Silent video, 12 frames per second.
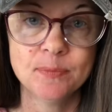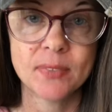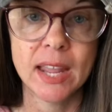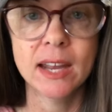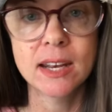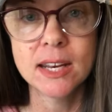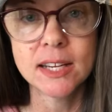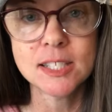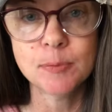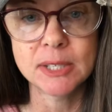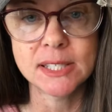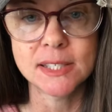and
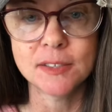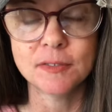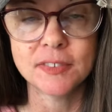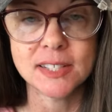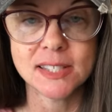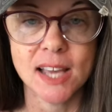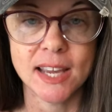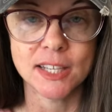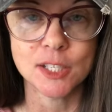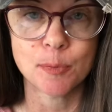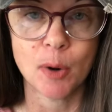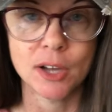inexpensive
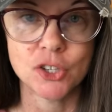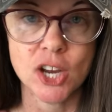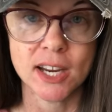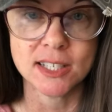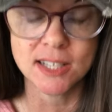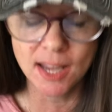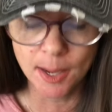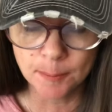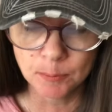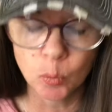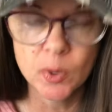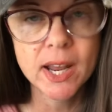science project.
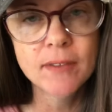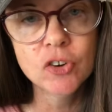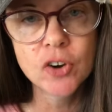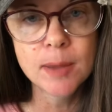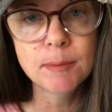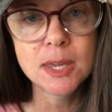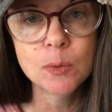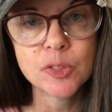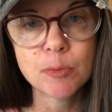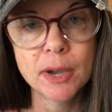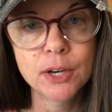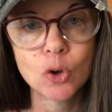Whenever I meet with
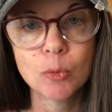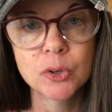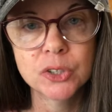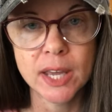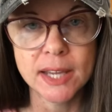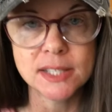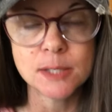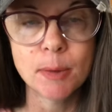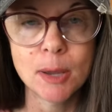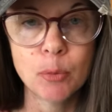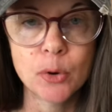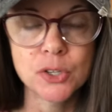my Noble Knights,
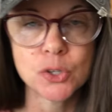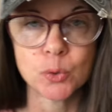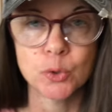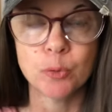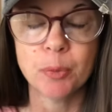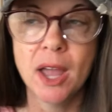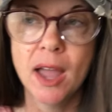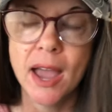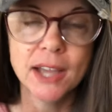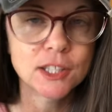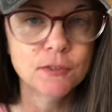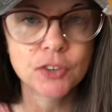my boys group,
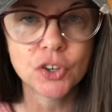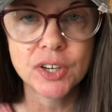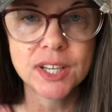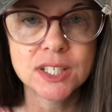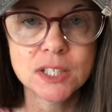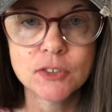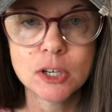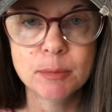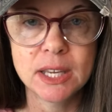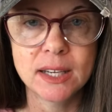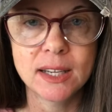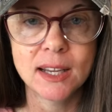at the very end of our
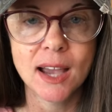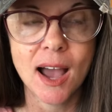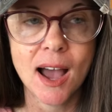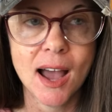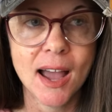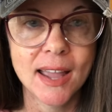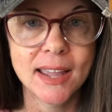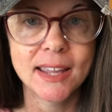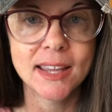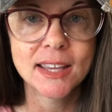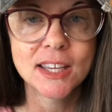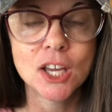meeting,
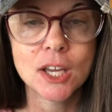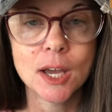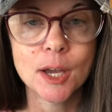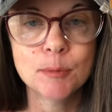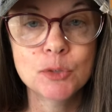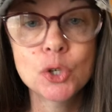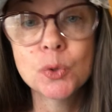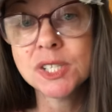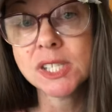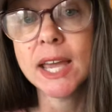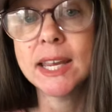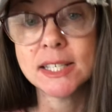I do a
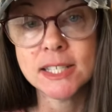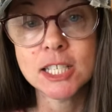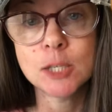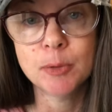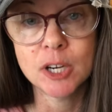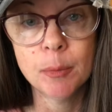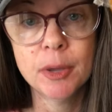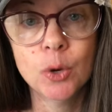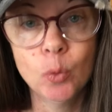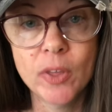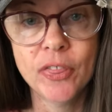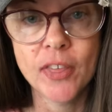science experiment
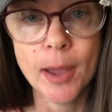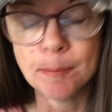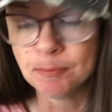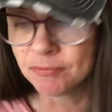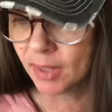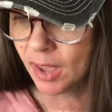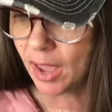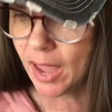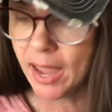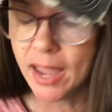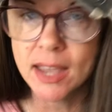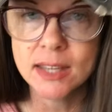with them.
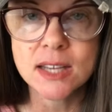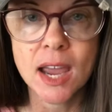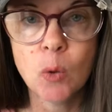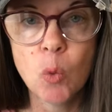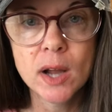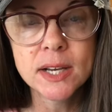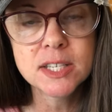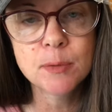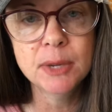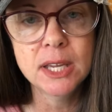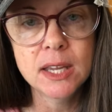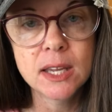And I want it to
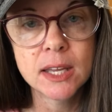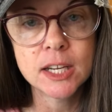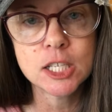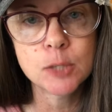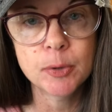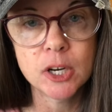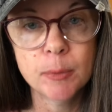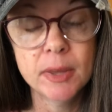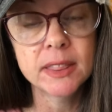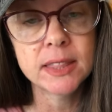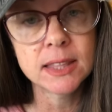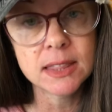be an
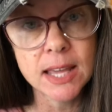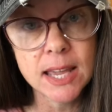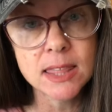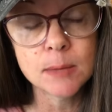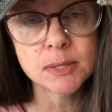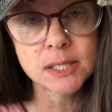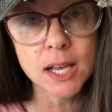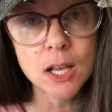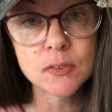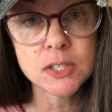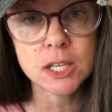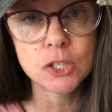experiment that they
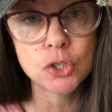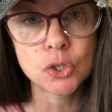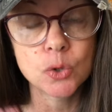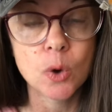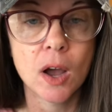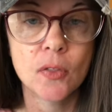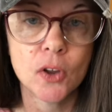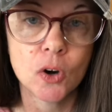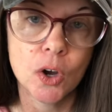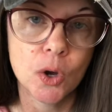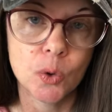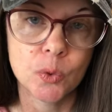themselves can do on
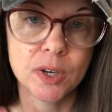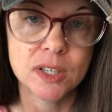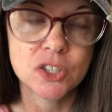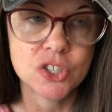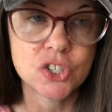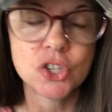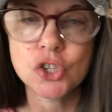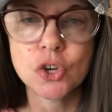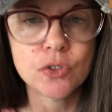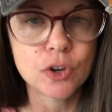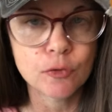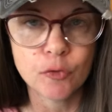their own, just to
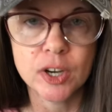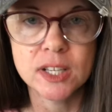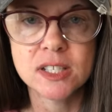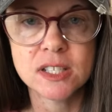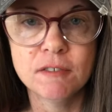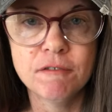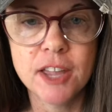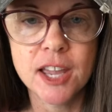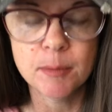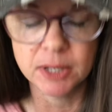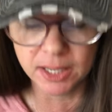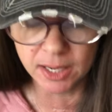show their friends and
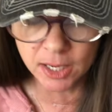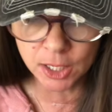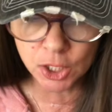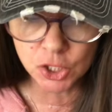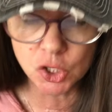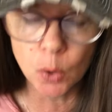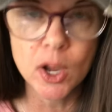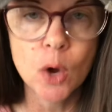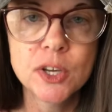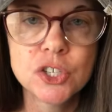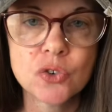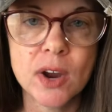family. So I
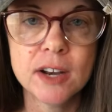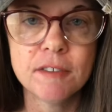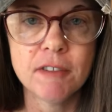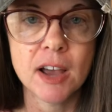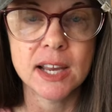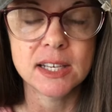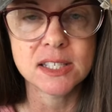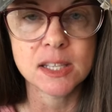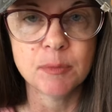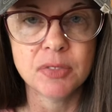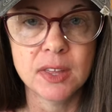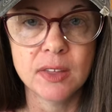always try to find
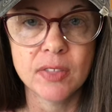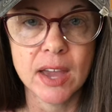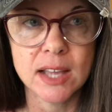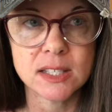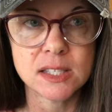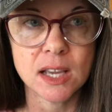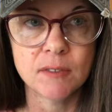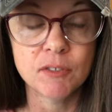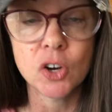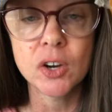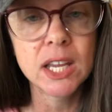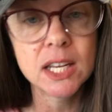something that's
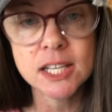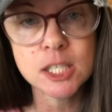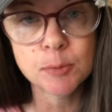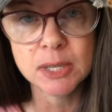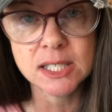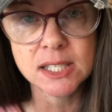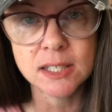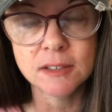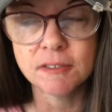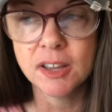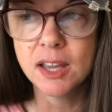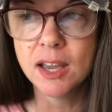very
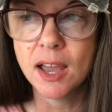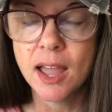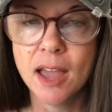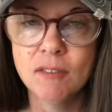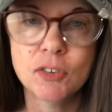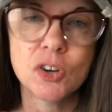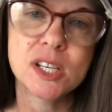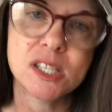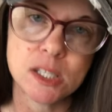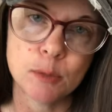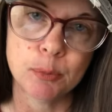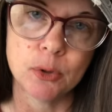inexpensive and very
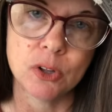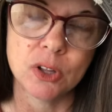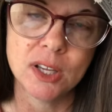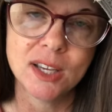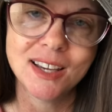simple